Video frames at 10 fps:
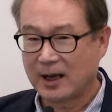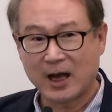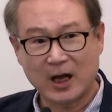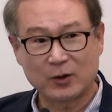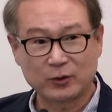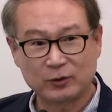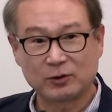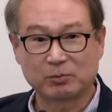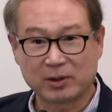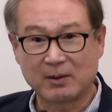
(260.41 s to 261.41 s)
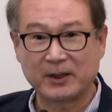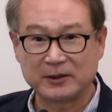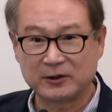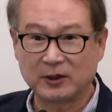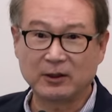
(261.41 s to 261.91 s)
how to use prompt
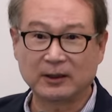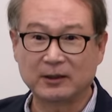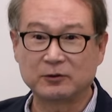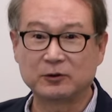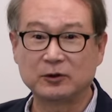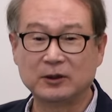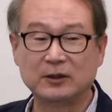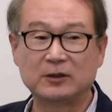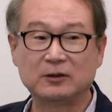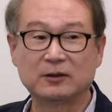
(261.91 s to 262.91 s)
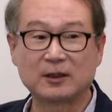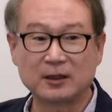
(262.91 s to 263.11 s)
engineering is you need to